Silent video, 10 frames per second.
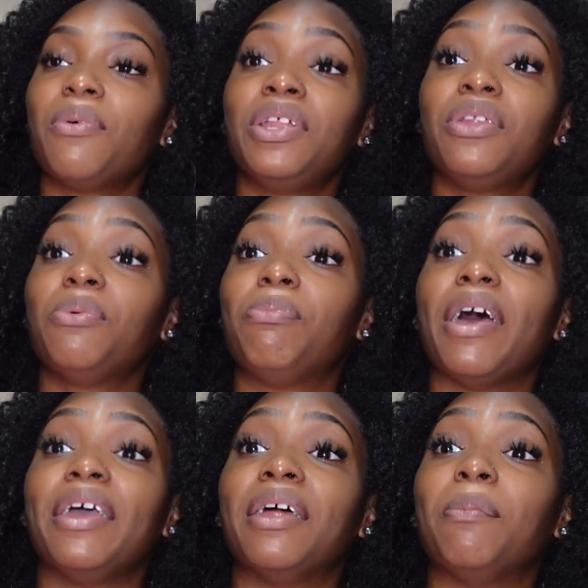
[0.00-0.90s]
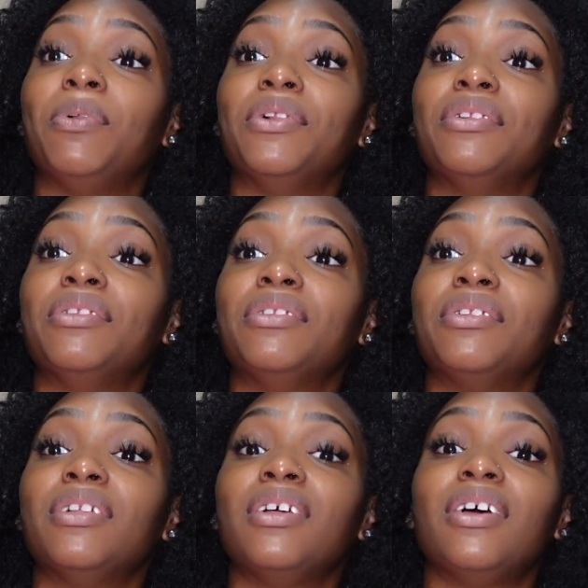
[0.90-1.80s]
mean, the pineapple. I
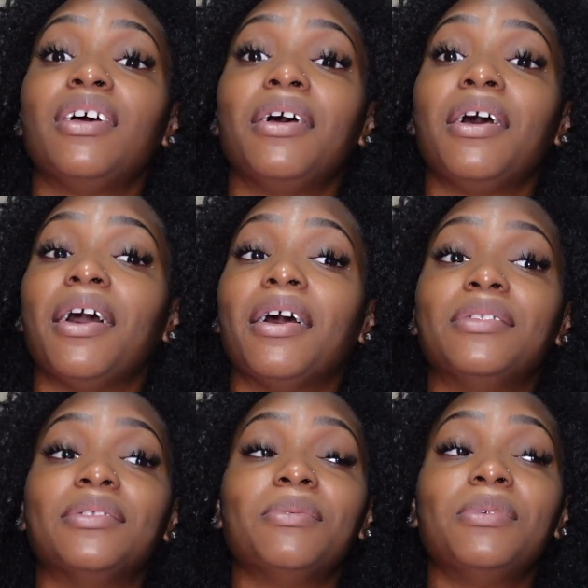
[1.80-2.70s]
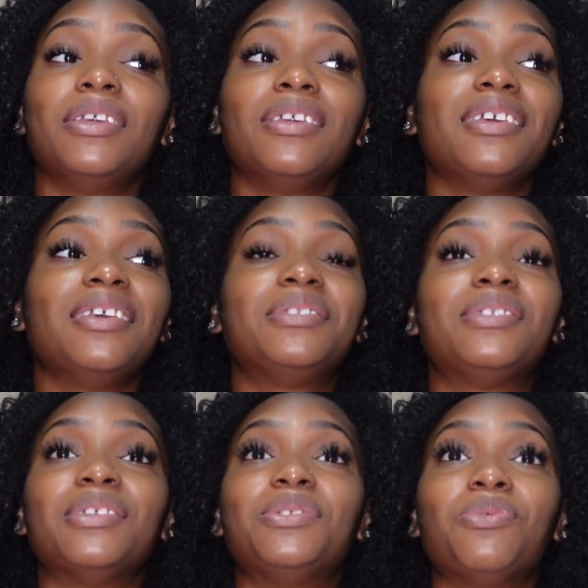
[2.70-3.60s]
can't bother with it, and
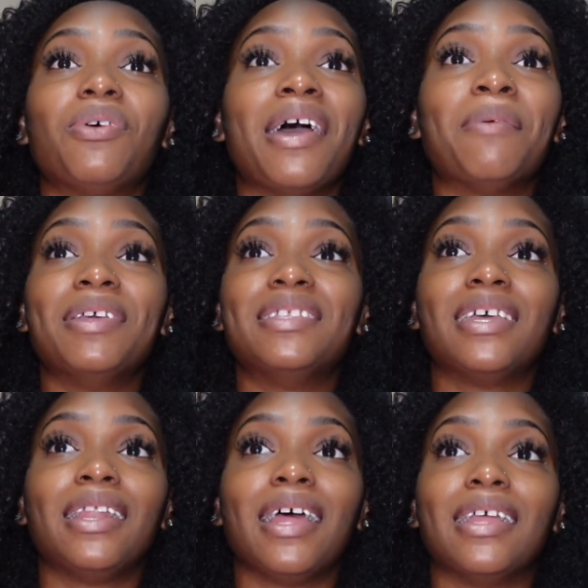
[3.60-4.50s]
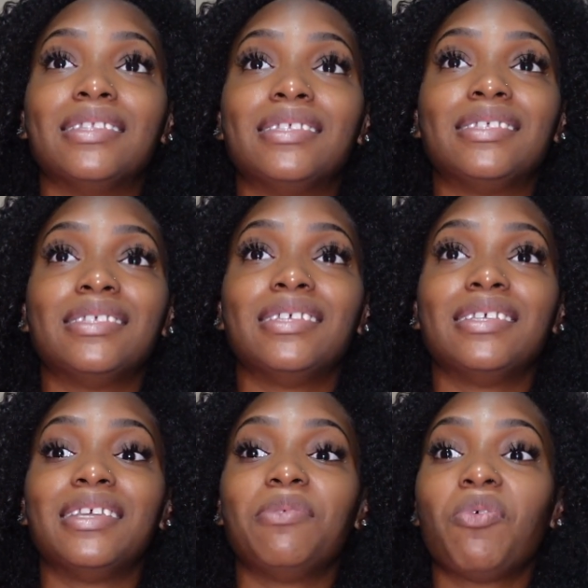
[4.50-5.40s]
honestly. It's too air maintenance. It is.
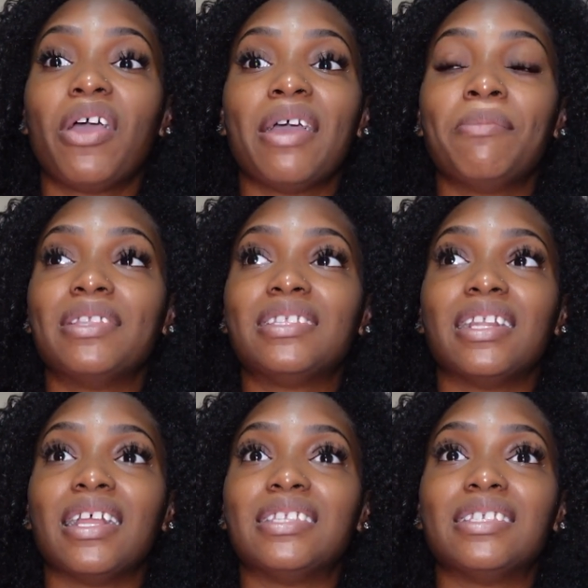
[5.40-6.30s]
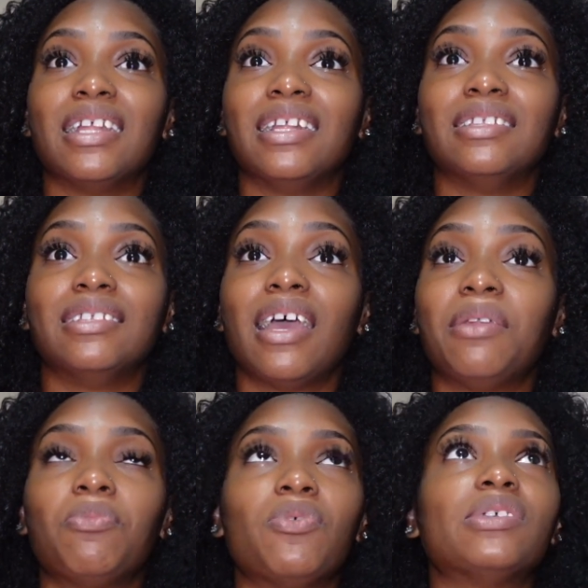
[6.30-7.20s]
It's more air maintenance than
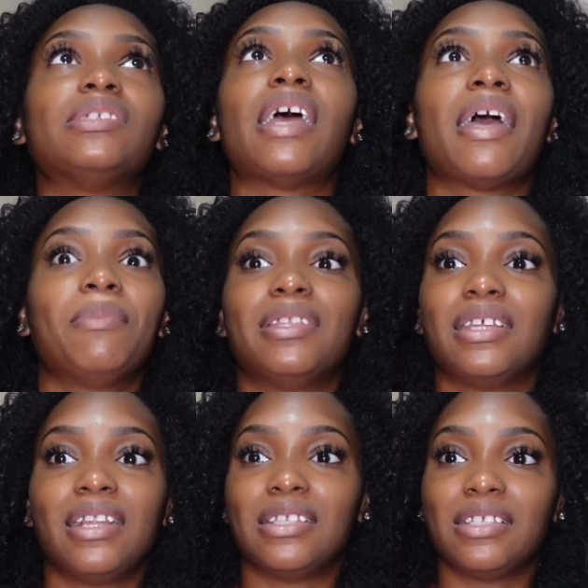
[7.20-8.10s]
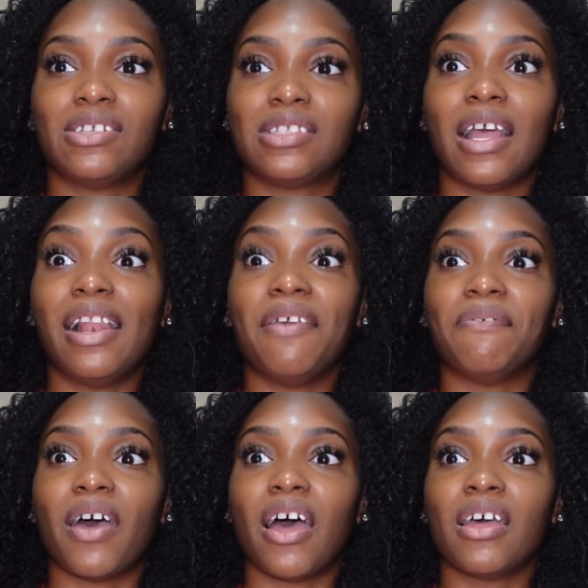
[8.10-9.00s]
at most air maintenance is that Yeah,
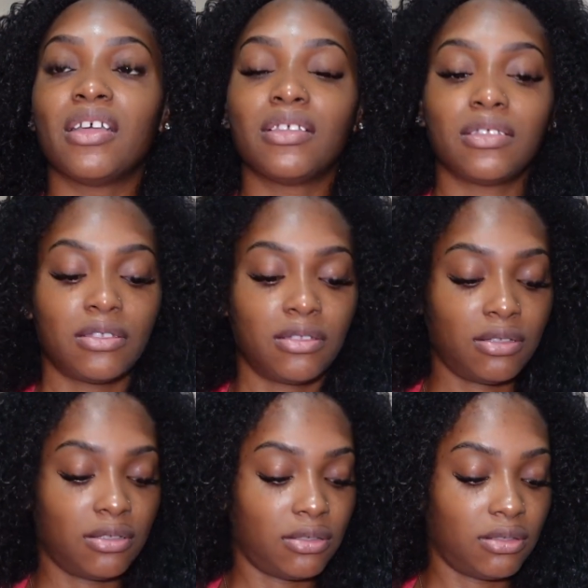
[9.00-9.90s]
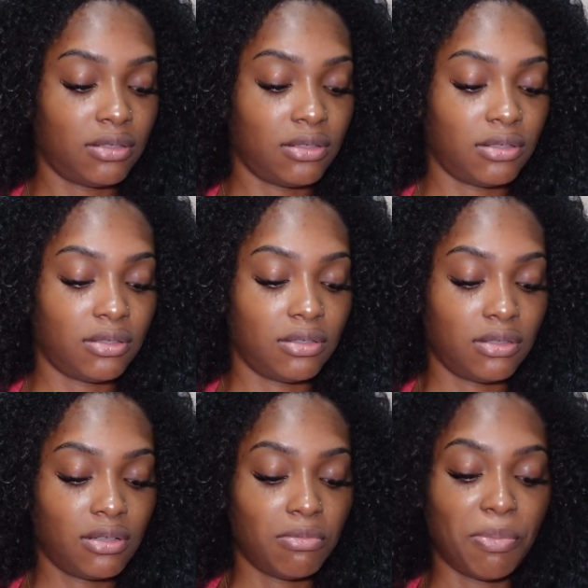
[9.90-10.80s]
ever. that's why. Yeah.
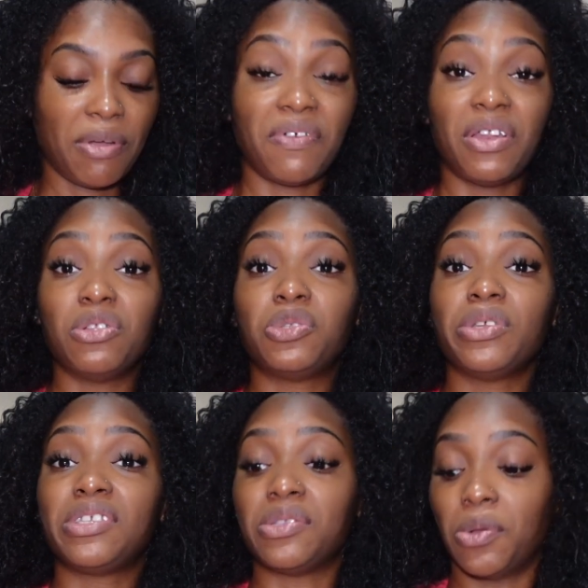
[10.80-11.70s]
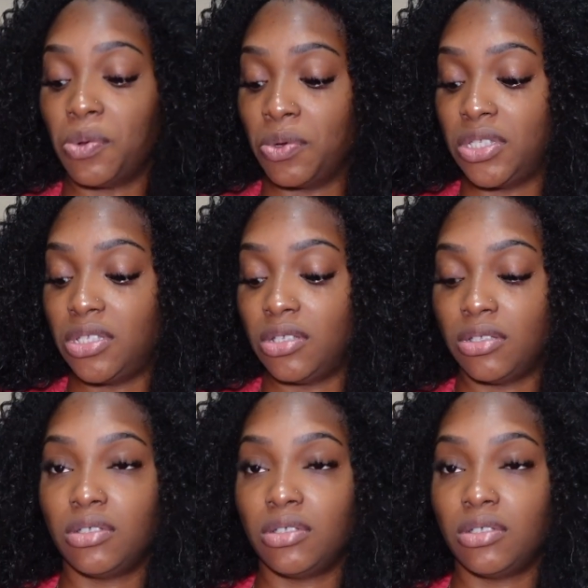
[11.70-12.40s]
That's twist out